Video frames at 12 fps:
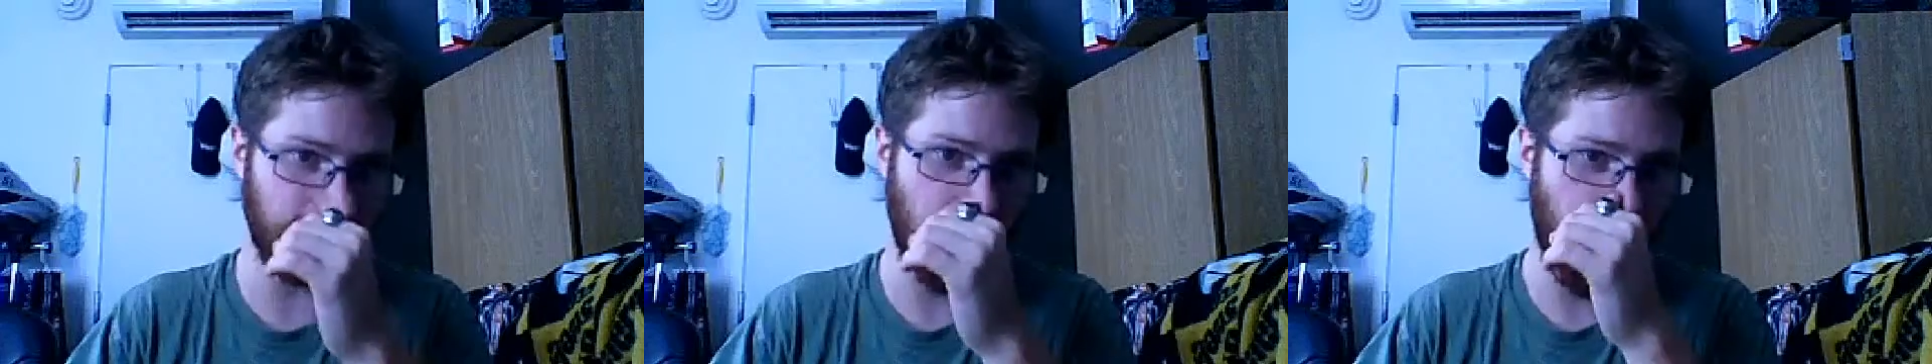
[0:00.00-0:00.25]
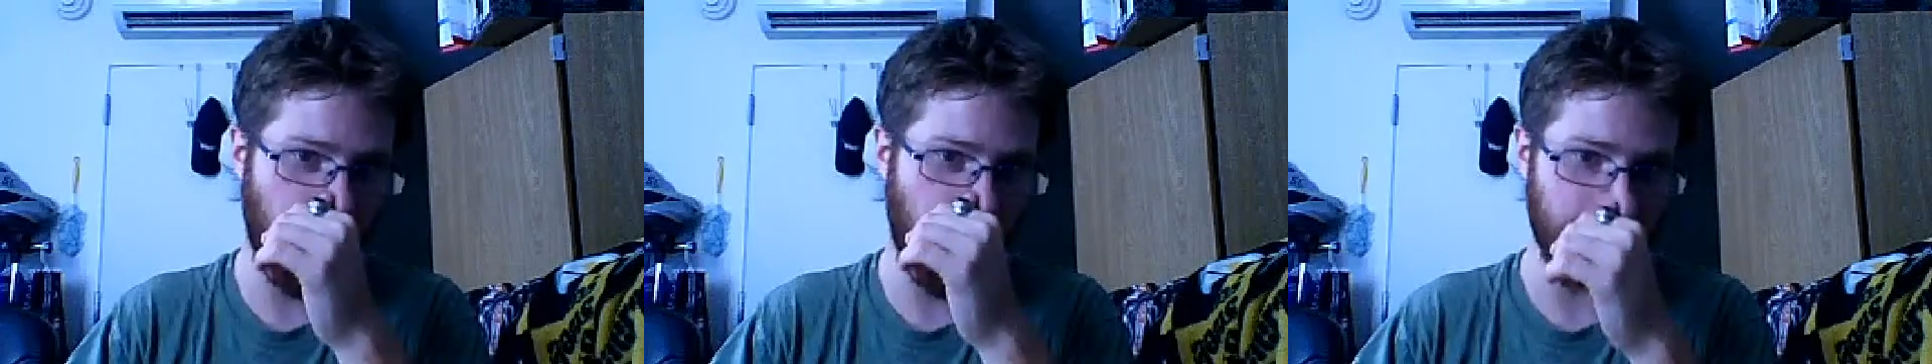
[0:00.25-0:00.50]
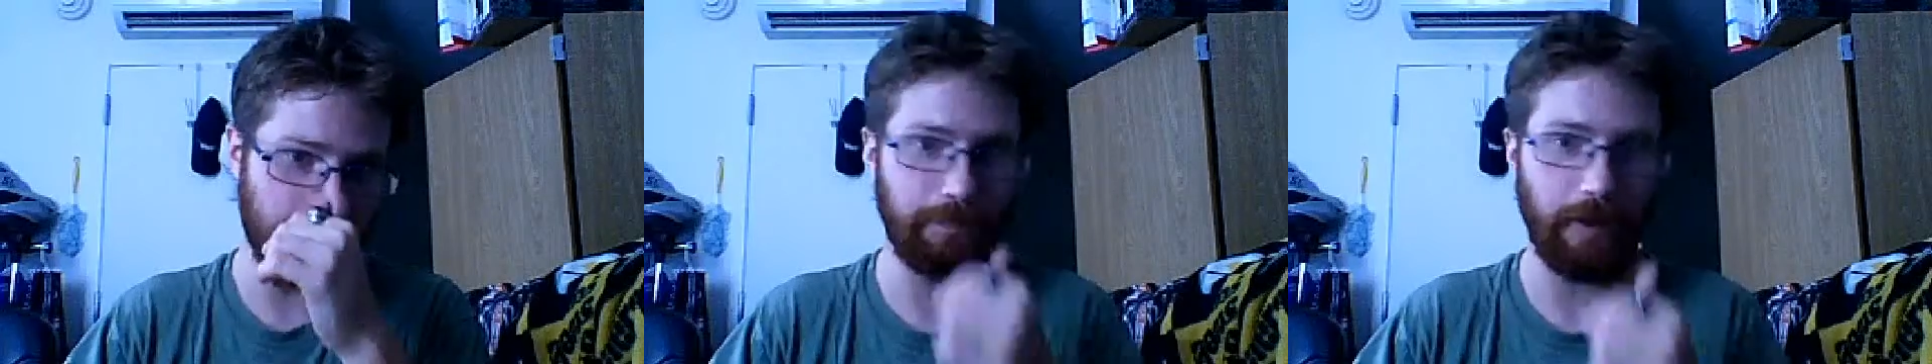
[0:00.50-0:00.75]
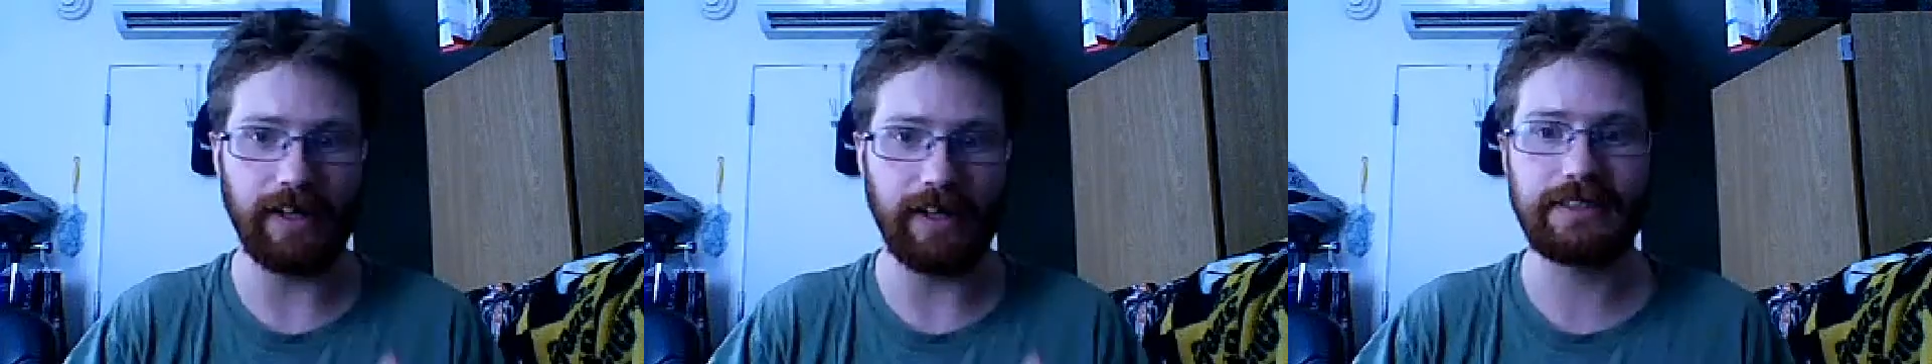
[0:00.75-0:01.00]

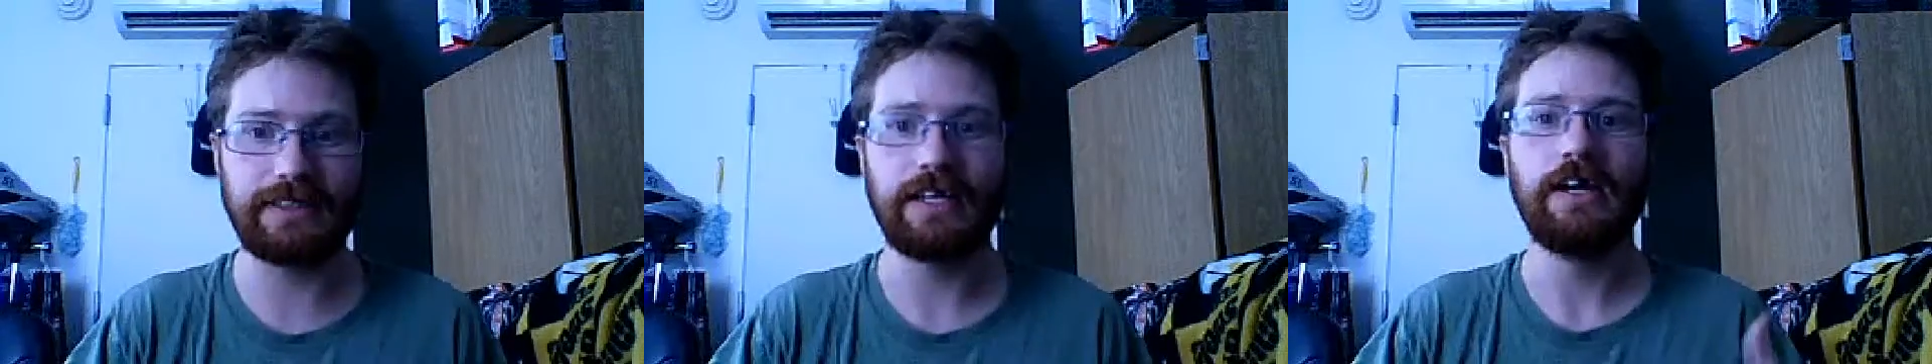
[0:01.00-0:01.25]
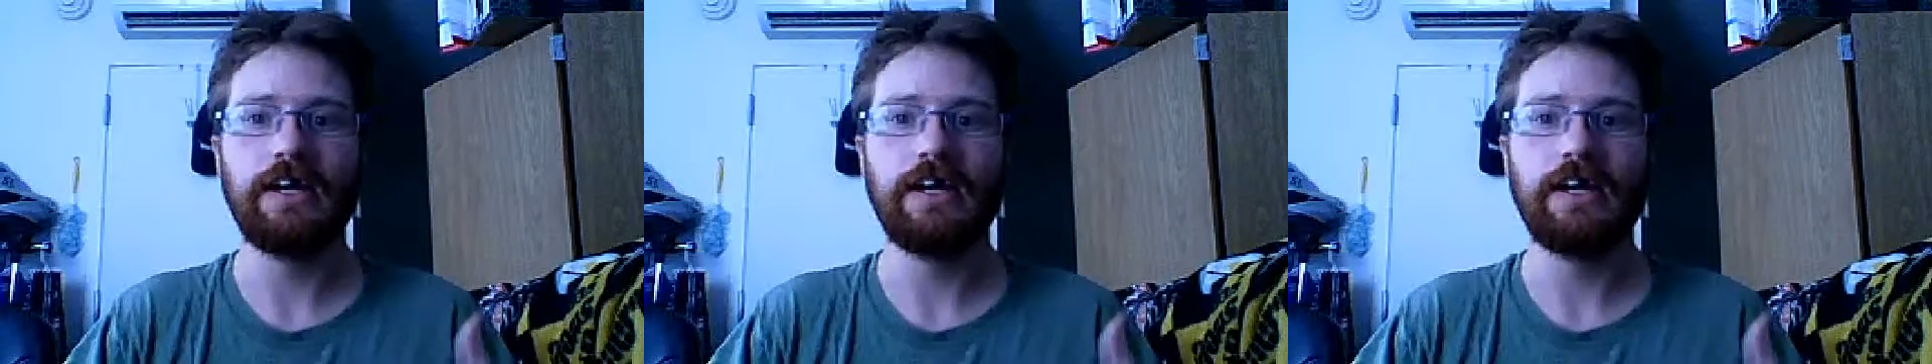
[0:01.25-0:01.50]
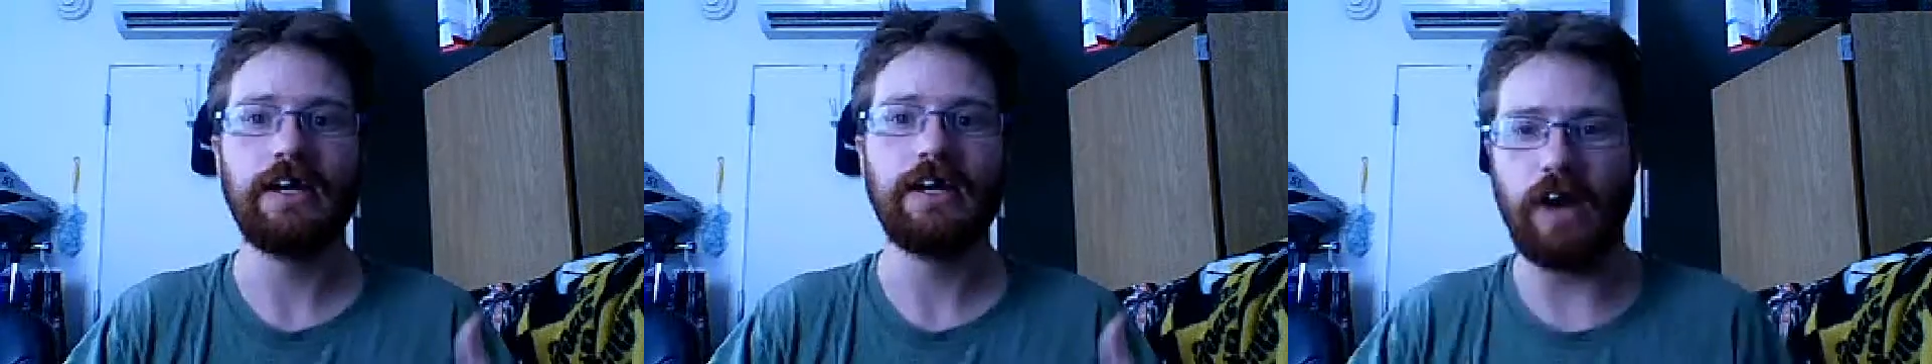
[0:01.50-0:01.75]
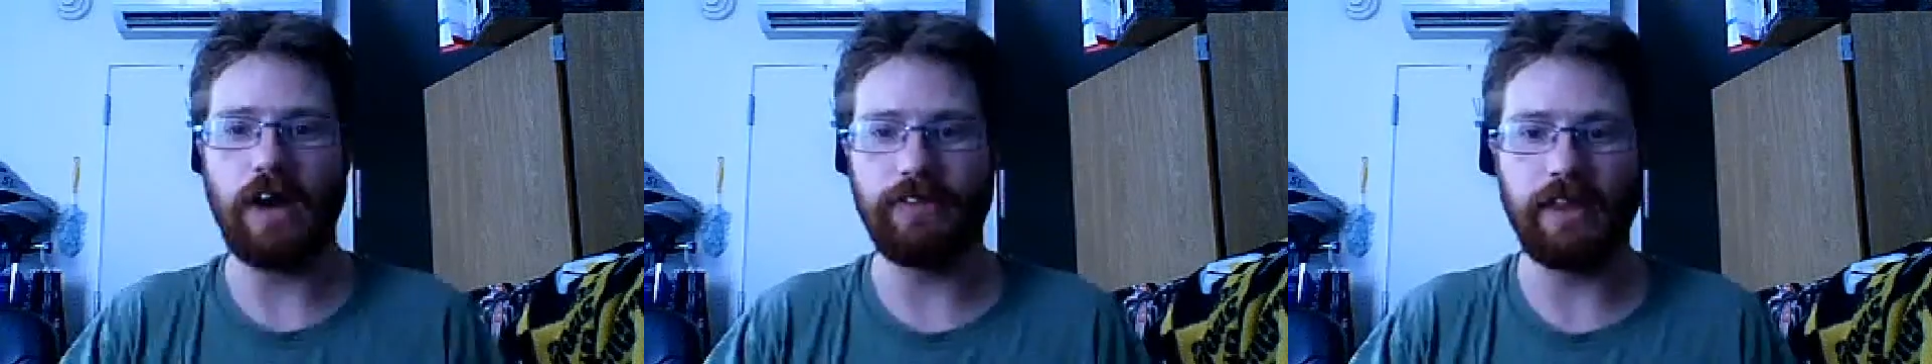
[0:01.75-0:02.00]
parts
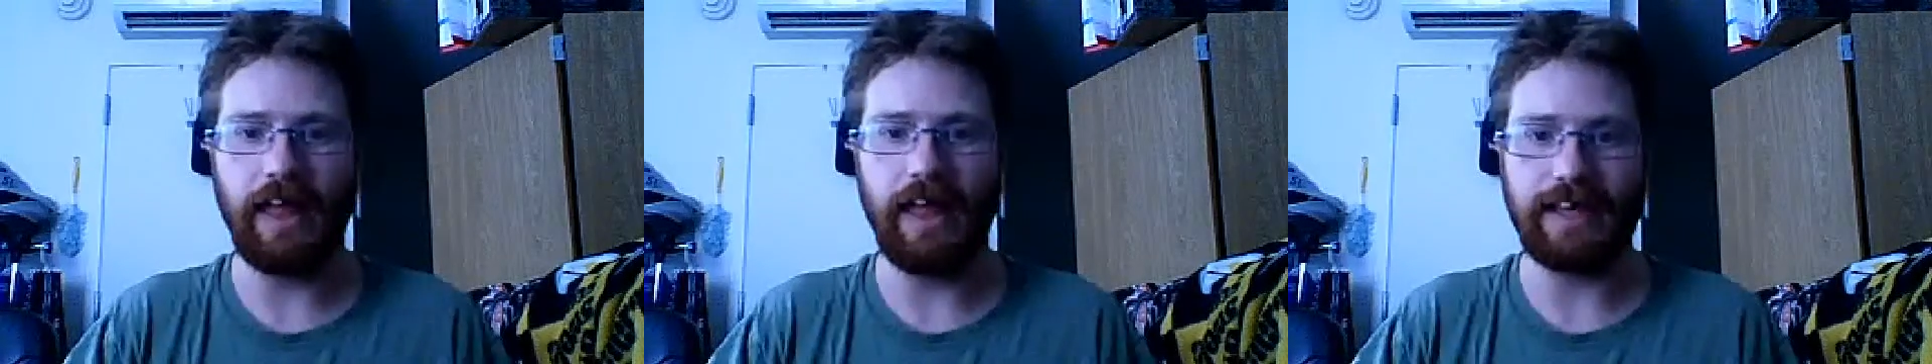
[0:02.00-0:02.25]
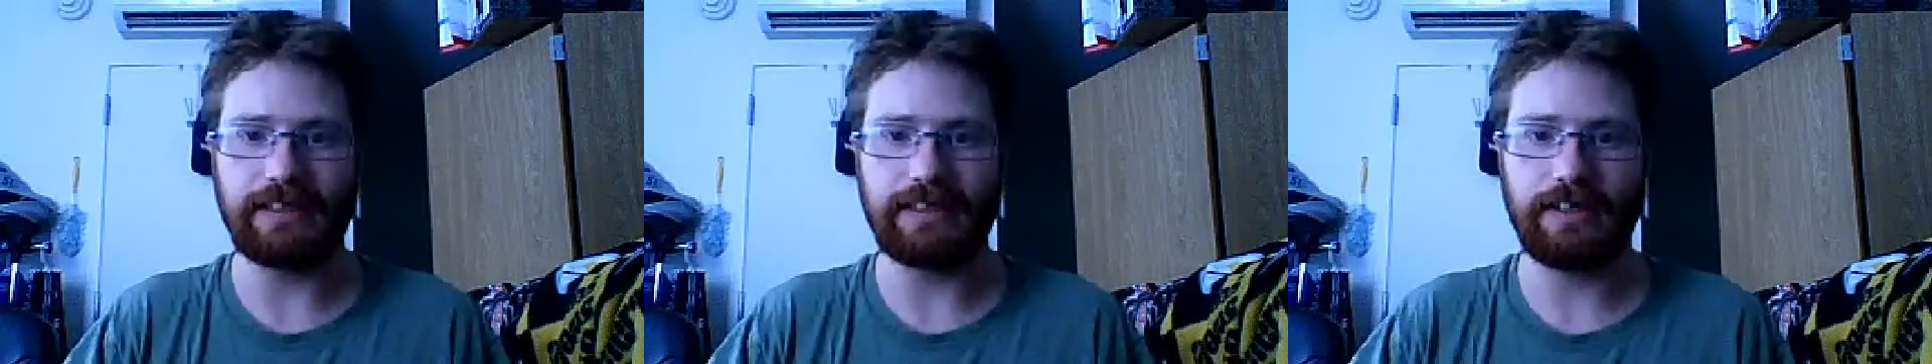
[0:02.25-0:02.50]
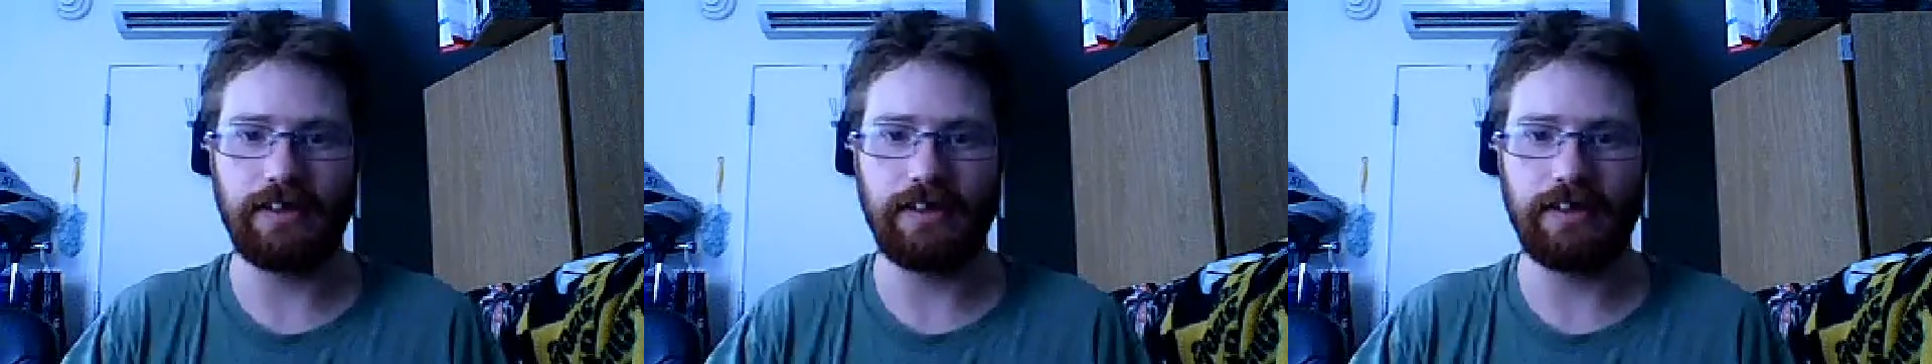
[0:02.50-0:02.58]
throughout the last,